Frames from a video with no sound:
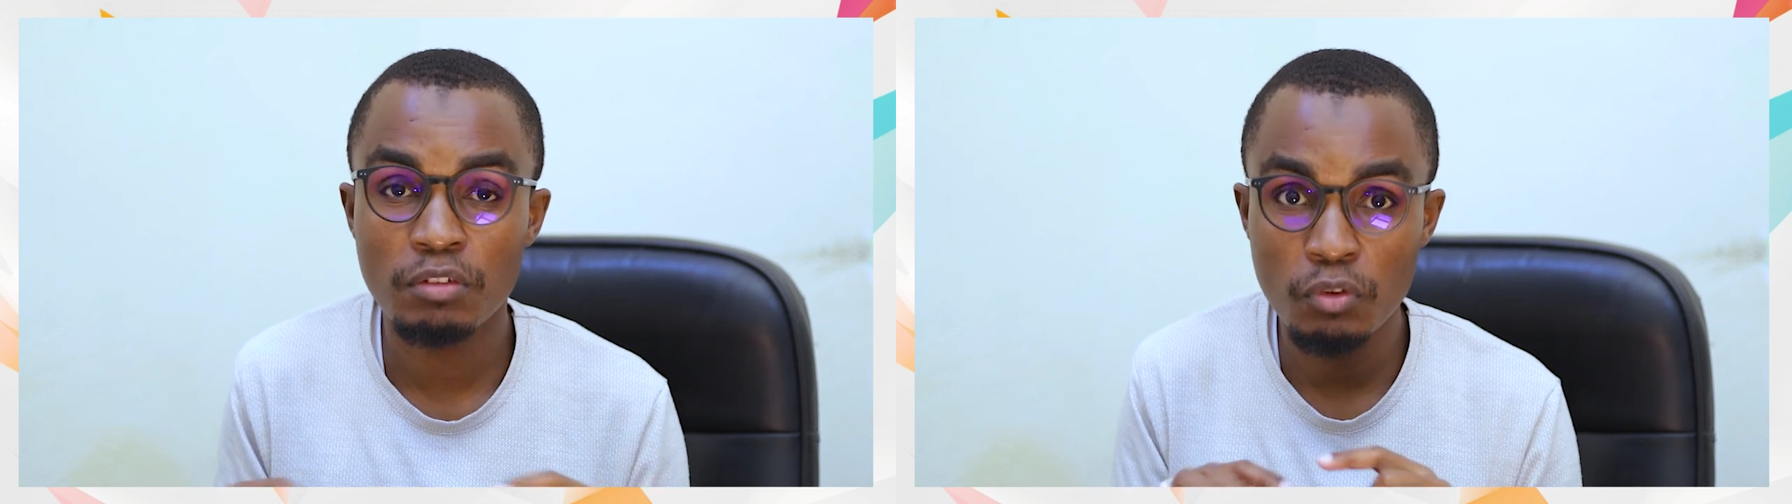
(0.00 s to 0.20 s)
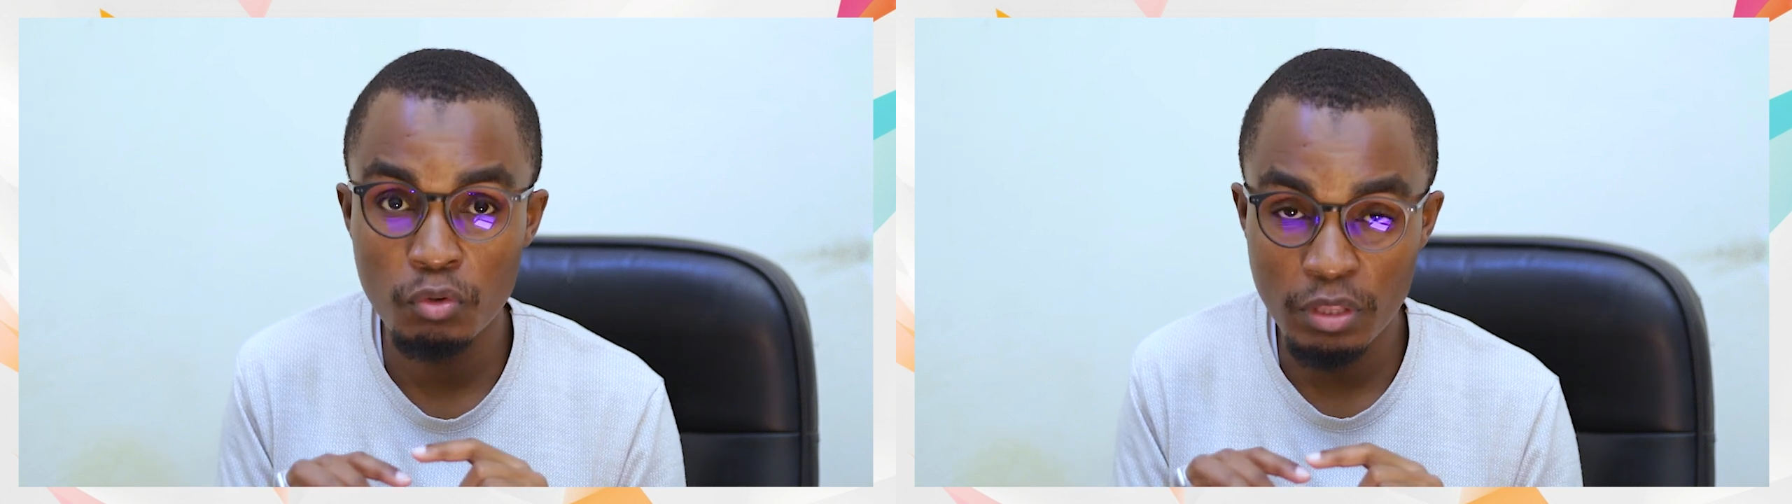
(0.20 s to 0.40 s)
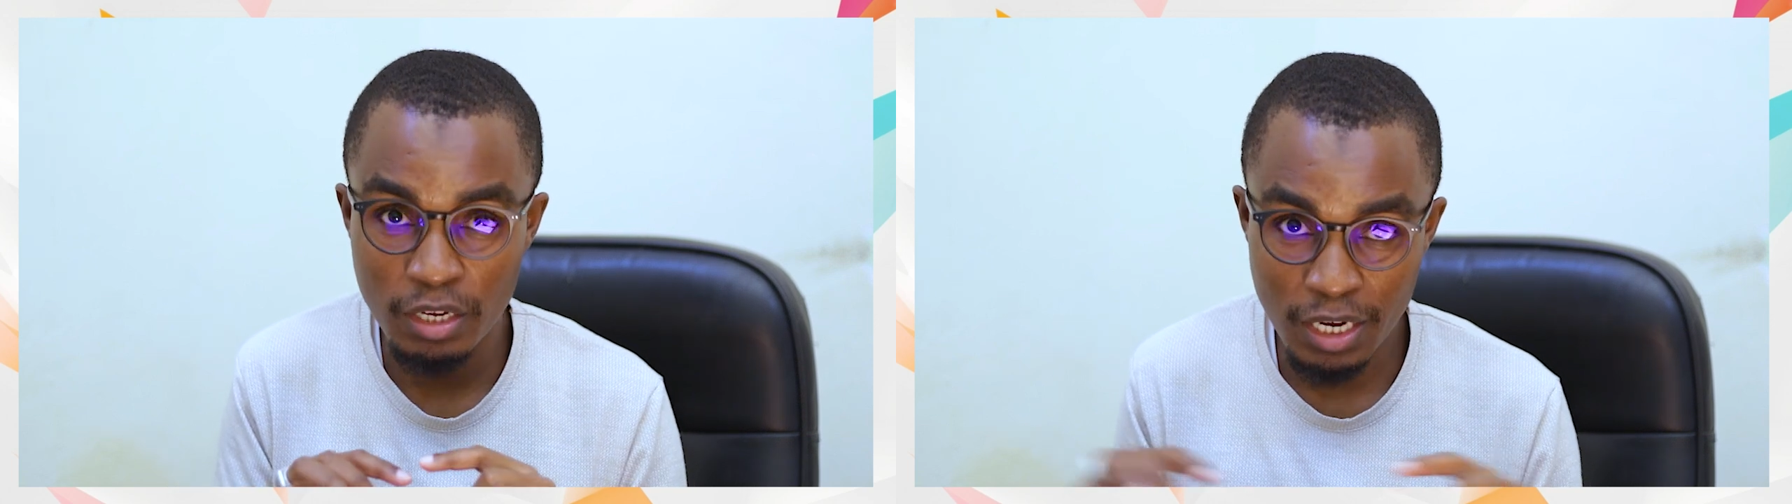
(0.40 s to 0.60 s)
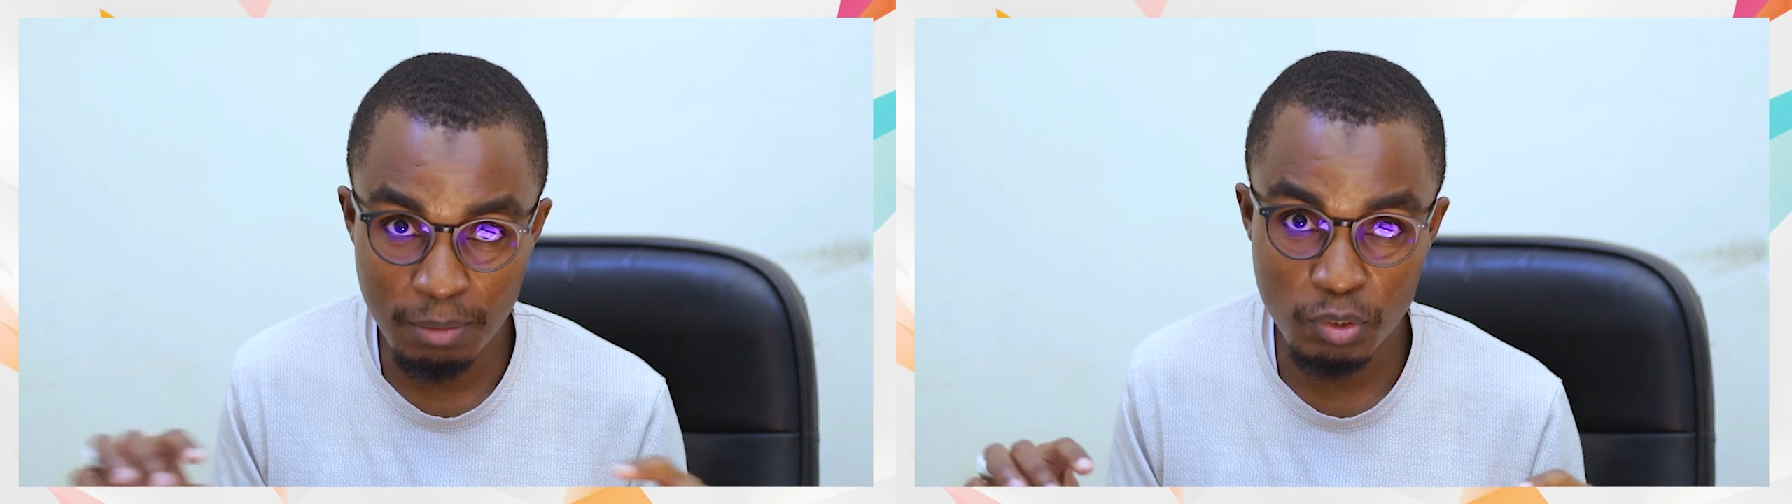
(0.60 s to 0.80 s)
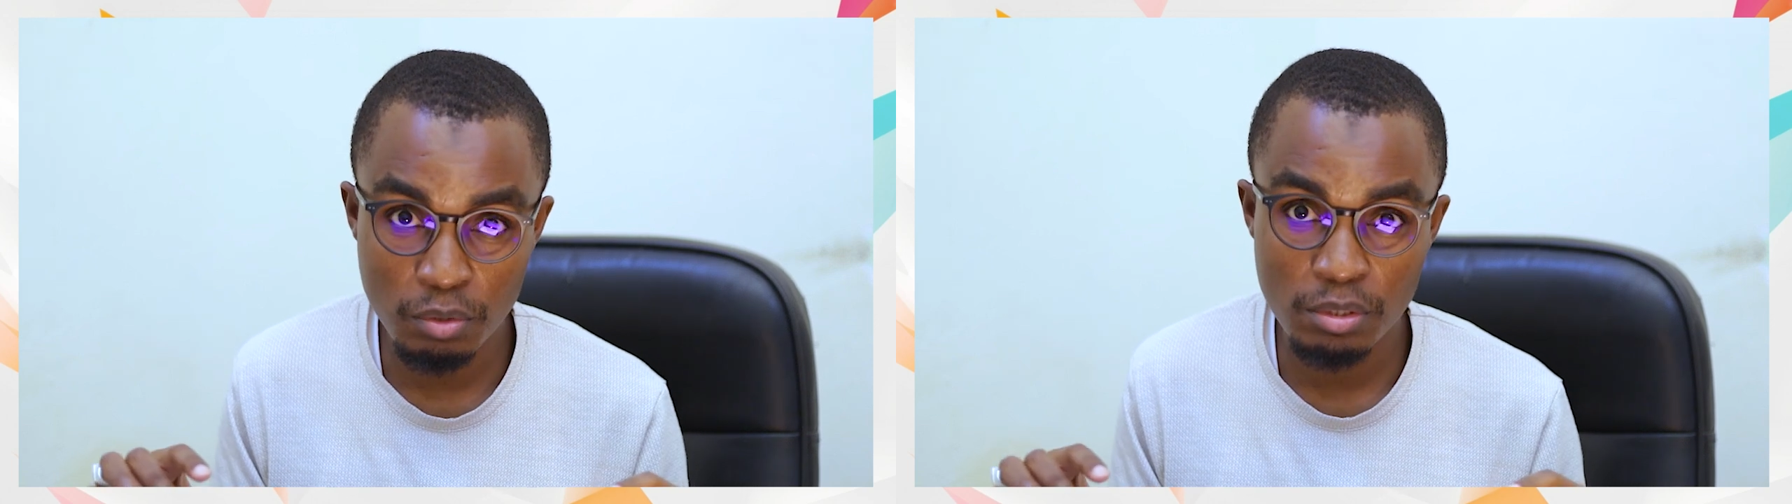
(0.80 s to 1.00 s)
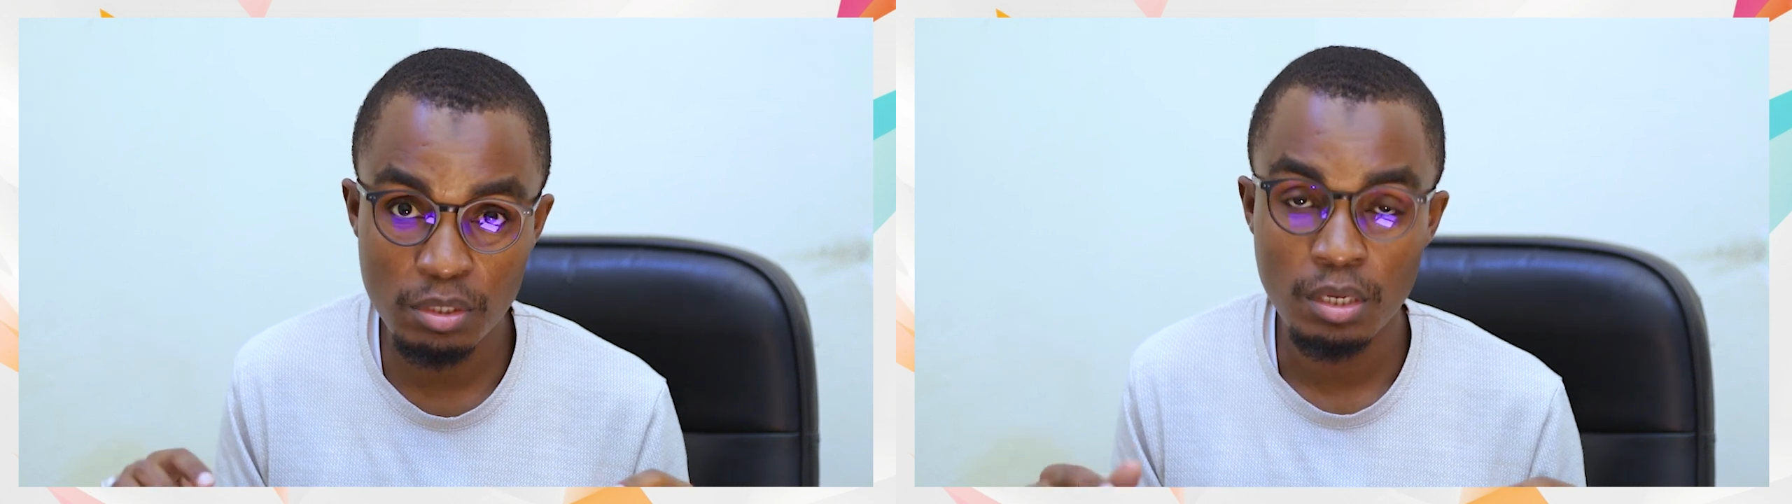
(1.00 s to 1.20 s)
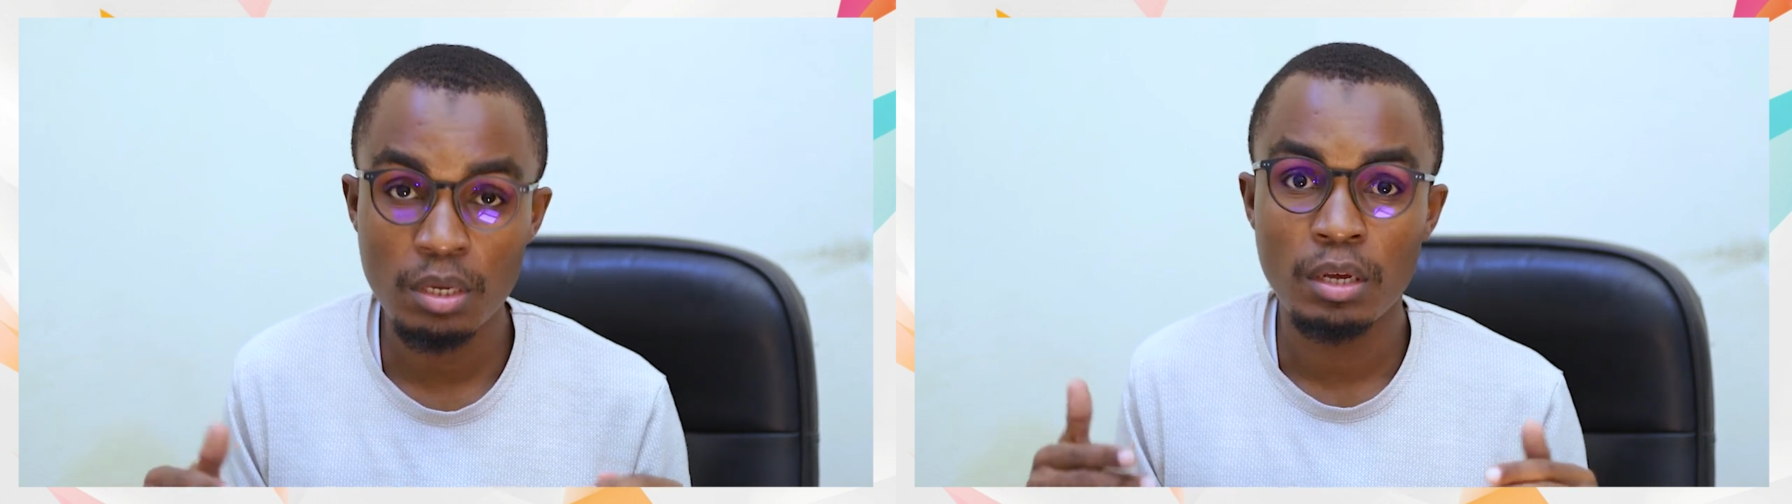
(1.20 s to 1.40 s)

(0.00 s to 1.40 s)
If you're doing the captions,